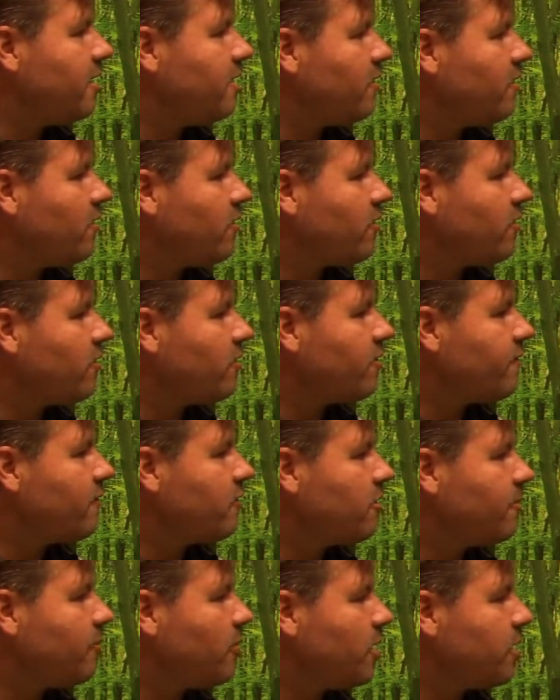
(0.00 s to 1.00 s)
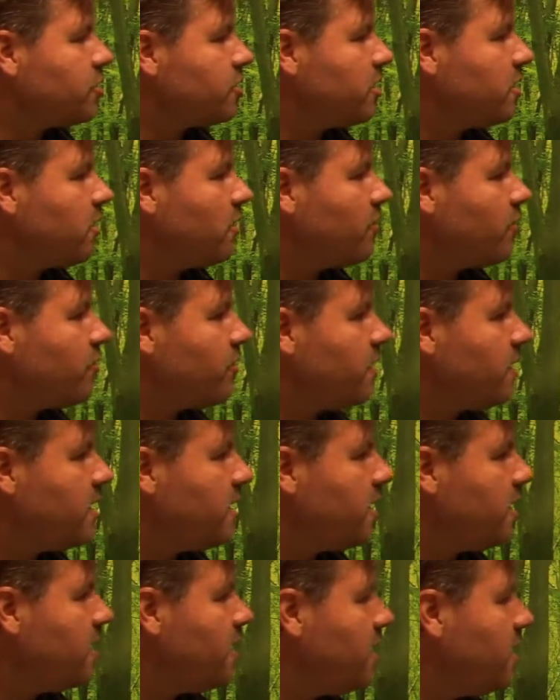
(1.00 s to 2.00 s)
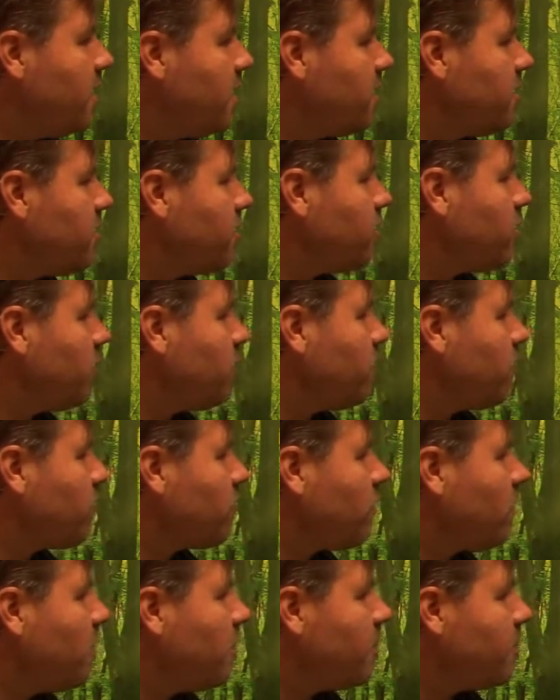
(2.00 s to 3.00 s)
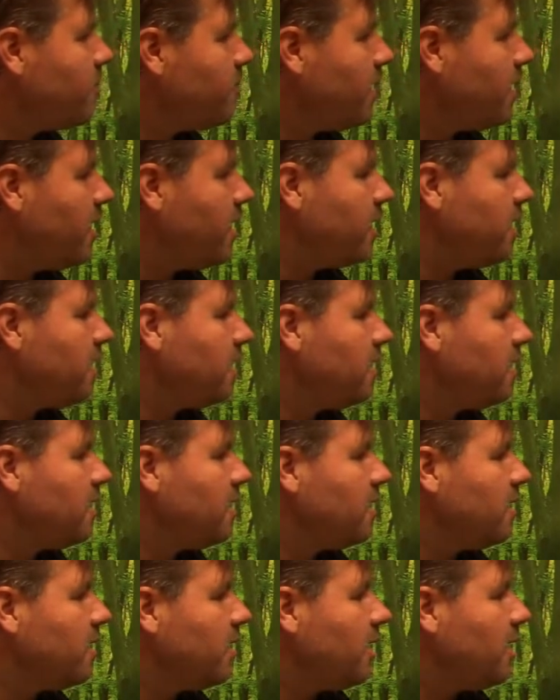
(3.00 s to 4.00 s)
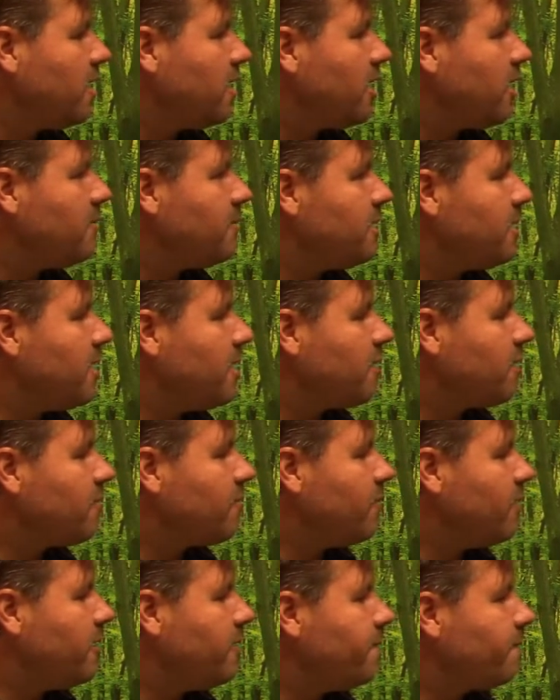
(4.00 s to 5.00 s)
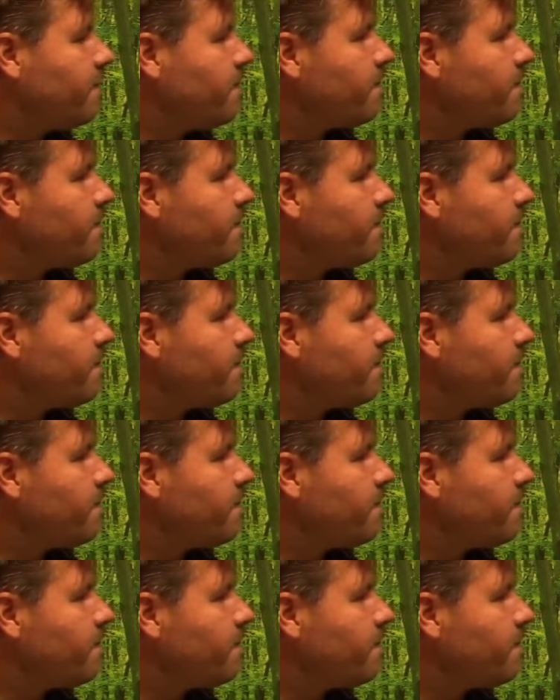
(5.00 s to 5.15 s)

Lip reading: they're also used for depression, OCD, eating disorders, chronic pain, and IBS. But